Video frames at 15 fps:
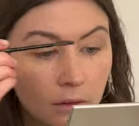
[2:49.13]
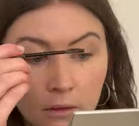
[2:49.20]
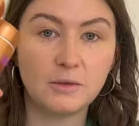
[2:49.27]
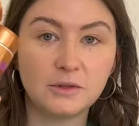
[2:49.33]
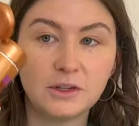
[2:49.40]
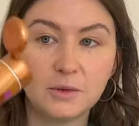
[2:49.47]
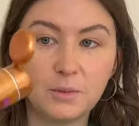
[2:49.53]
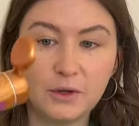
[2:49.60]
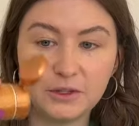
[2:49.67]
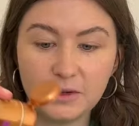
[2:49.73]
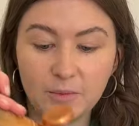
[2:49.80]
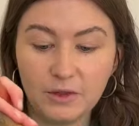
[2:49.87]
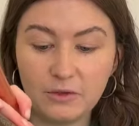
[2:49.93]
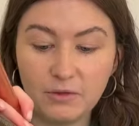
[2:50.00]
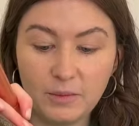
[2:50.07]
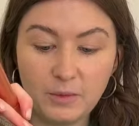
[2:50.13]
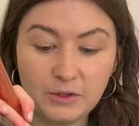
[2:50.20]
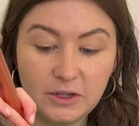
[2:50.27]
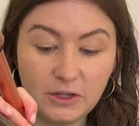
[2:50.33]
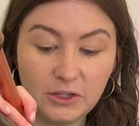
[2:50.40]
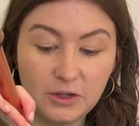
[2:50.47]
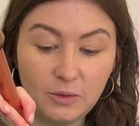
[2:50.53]
I'm just gonna put some of the Rimmel
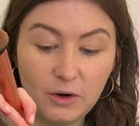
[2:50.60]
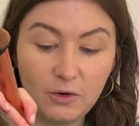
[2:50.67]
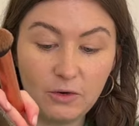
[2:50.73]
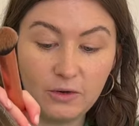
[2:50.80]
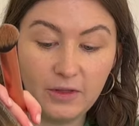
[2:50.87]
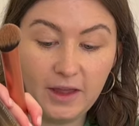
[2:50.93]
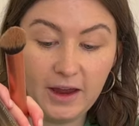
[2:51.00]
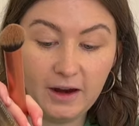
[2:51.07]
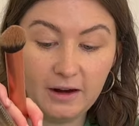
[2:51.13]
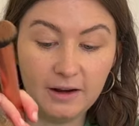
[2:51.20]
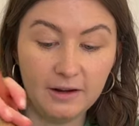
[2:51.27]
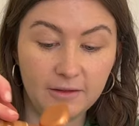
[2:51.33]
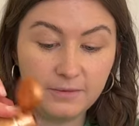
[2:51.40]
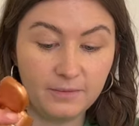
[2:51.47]
Sun Shimmer on there.